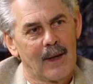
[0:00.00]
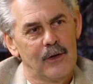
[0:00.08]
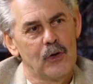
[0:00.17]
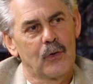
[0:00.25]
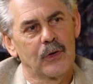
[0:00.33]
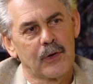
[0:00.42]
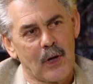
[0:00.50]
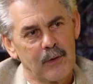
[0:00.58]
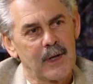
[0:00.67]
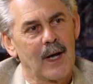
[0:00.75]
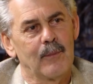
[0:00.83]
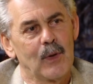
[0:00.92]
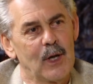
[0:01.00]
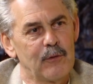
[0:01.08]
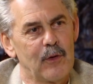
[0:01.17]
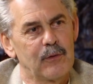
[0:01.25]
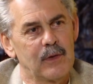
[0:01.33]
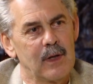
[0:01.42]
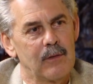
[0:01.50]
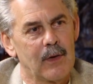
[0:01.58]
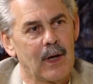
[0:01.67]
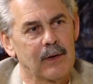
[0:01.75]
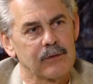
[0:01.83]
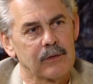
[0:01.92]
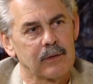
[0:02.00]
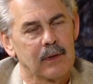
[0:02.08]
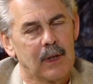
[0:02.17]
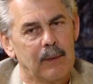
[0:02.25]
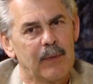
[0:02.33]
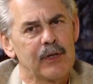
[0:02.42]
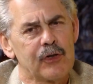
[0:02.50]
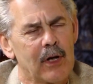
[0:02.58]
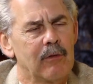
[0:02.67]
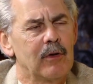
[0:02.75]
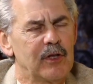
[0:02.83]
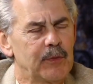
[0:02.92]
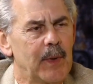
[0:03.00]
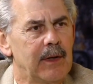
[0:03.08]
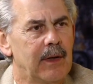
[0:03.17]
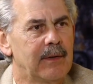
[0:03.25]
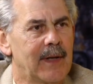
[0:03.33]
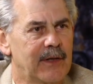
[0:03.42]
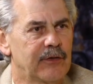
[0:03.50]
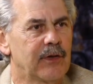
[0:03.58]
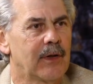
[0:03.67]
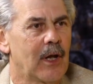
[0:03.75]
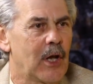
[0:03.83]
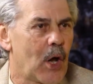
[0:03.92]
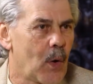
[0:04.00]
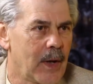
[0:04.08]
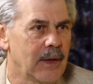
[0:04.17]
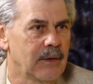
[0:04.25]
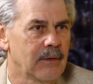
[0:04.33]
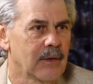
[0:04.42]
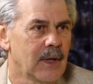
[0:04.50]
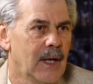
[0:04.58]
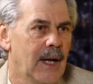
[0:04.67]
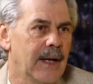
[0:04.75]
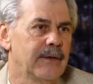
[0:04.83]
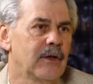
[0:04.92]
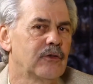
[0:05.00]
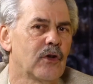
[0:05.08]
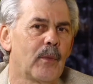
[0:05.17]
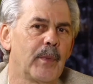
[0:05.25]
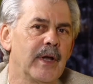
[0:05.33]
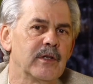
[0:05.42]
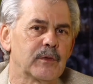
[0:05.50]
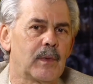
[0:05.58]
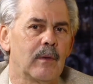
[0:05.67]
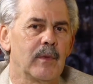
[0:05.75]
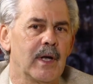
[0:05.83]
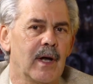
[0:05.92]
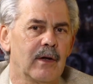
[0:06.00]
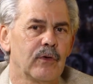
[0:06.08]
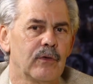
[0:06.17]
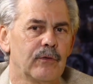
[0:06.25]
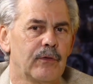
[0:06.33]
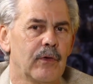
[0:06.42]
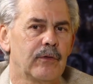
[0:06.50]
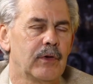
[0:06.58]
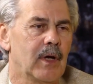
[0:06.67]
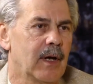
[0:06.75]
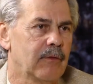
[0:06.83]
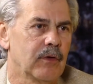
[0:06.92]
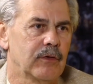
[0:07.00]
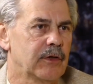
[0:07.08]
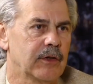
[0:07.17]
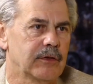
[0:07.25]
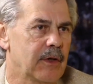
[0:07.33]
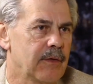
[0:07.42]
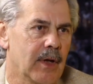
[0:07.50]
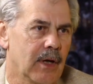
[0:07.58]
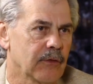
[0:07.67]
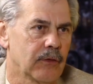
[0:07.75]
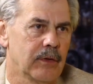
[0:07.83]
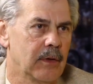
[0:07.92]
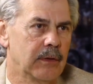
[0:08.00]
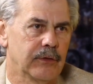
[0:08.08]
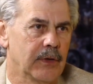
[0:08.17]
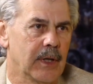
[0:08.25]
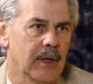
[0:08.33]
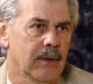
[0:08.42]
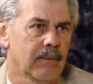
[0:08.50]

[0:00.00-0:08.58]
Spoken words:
you could go down below 15,000. But generally speaking, that's the low end, and the top end's probably 150, 160,000 units a year.